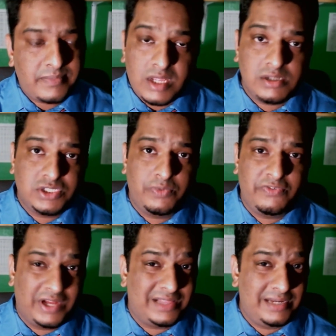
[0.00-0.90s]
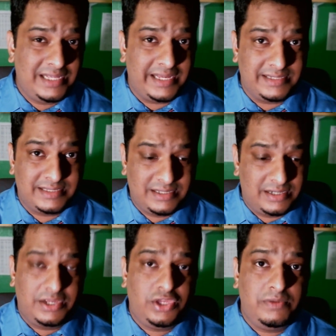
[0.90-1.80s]
So we've got three things:
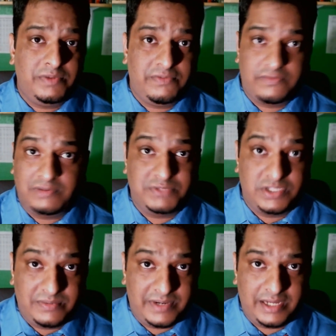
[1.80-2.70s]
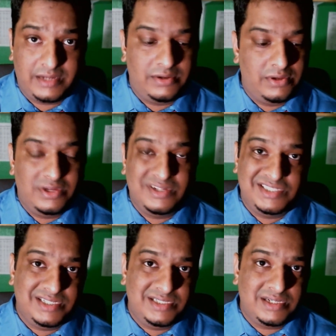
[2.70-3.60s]
curcumin from turmeric,
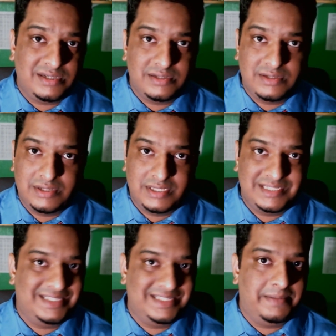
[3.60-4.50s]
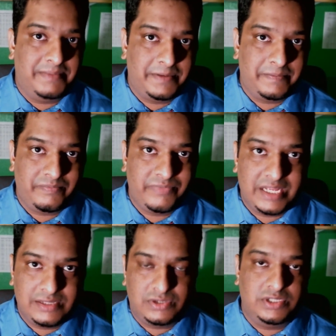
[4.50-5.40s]
ginger, cinnamon
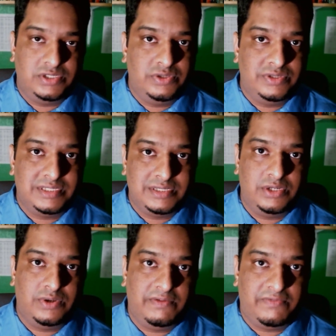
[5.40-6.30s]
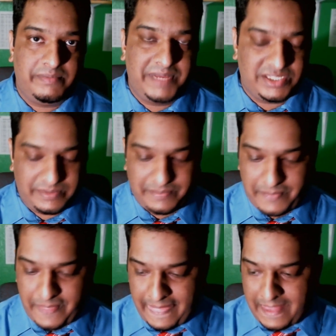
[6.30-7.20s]
to reduce neuroinflammation.
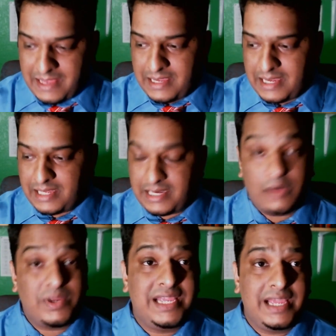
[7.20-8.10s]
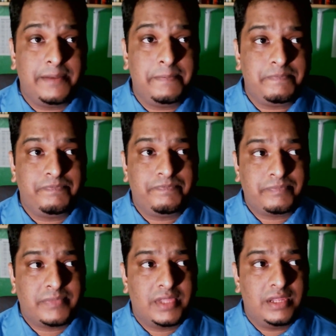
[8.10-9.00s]
Now again,
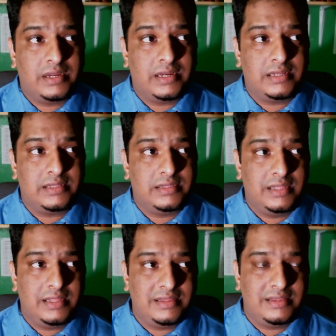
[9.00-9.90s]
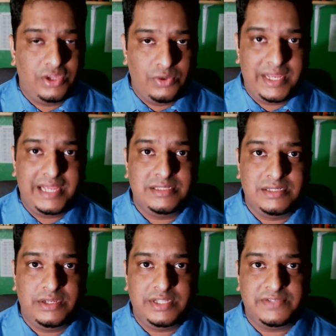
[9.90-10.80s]
you need
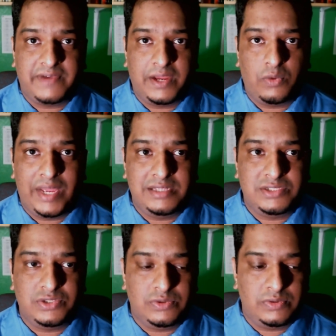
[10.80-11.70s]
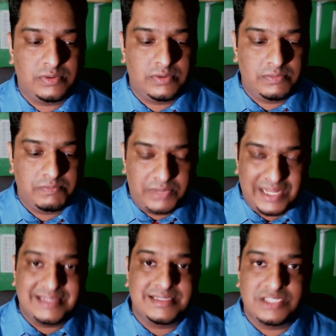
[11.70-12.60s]
to find ways to
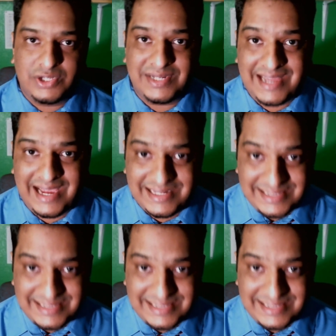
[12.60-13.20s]
bring this into your diet